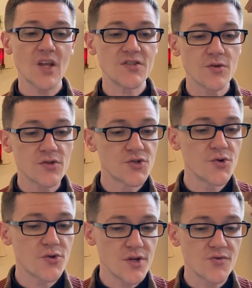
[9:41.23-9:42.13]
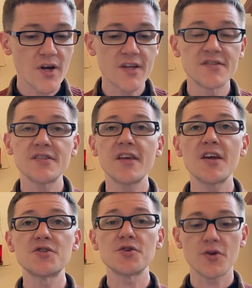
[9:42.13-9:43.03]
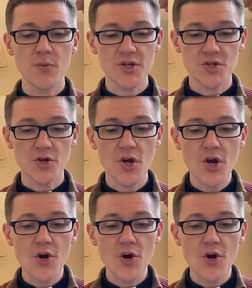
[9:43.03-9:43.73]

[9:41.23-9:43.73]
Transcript: And so the Truth and Reconciliation Commission